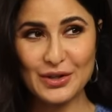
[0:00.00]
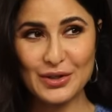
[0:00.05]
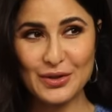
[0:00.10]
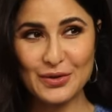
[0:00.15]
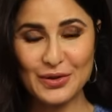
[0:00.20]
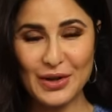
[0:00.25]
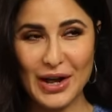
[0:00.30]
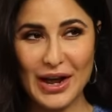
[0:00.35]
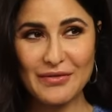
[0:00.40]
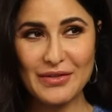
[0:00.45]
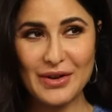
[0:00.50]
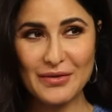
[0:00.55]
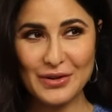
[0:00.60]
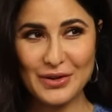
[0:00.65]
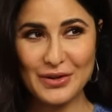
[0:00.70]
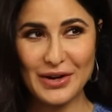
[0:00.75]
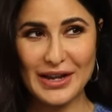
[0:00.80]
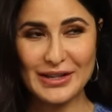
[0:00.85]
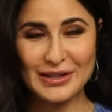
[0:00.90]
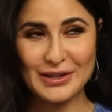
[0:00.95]
the shoot, I've never
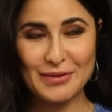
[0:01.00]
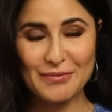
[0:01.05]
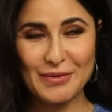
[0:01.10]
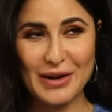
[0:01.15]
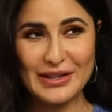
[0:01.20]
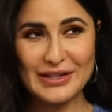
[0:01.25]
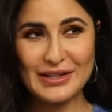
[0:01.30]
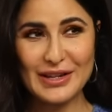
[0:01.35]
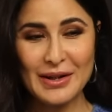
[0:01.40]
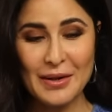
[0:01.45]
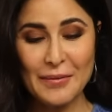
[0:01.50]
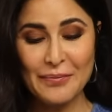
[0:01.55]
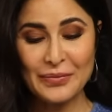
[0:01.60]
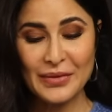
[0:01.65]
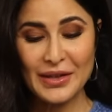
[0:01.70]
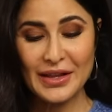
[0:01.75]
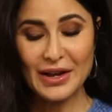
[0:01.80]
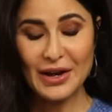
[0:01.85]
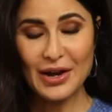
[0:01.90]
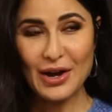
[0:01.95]
cried so much.
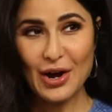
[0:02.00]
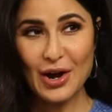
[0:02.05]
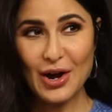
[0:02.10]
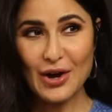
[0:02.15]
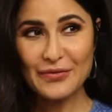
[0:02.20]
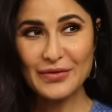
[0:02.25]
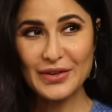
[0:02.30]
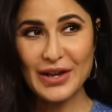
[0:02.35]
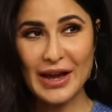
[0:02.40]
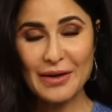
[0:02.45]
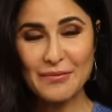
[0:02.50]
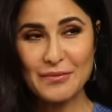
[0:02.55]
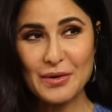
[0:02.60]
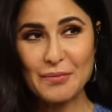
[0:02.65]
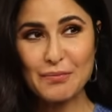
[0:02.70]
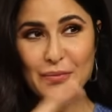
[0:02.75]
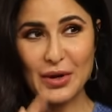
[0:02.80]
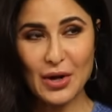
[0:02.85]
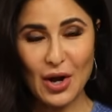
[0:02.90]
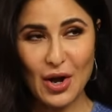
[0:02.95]
Off camera,
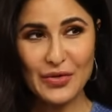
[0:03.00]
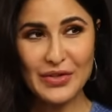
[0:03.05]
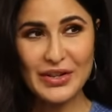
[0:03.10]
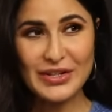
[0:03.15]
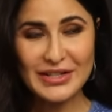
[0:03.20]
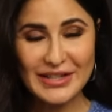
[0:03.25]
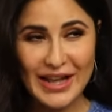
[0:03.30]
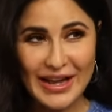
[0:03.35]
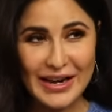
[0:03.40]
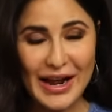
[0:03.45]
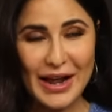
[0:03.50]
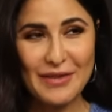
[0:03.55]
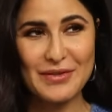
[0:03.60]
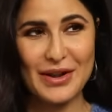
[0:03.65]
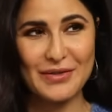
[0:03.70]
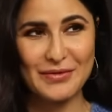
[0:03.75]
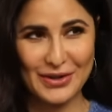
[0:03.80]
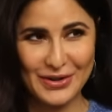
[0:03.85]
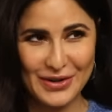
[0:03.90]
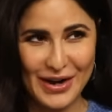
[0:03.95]
but on the set, I've
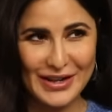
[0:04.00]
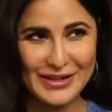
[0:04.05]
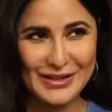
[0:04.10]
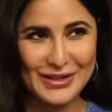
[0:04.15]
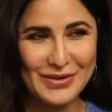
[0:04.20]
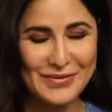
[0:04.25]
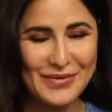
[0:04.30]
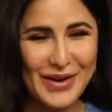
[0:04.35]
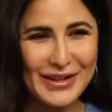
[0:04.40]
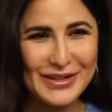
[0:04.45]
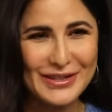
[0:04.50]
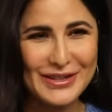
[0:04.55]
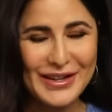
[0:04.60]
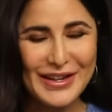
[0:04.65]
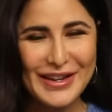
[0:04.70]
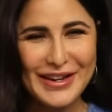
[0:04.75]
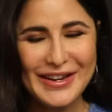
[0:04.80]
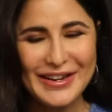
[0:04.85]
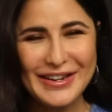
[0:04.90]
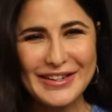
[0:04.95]
never cried so much
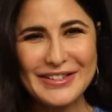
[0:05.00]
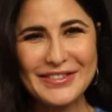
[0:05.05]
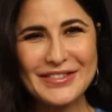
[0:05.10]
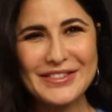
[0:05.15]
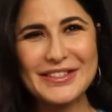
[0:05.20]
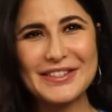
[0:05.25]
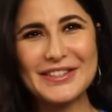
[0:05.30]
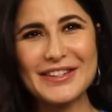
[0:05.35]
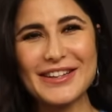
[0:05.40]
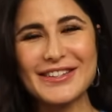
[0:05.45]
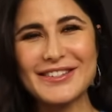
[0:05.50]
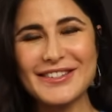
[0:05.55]
because it was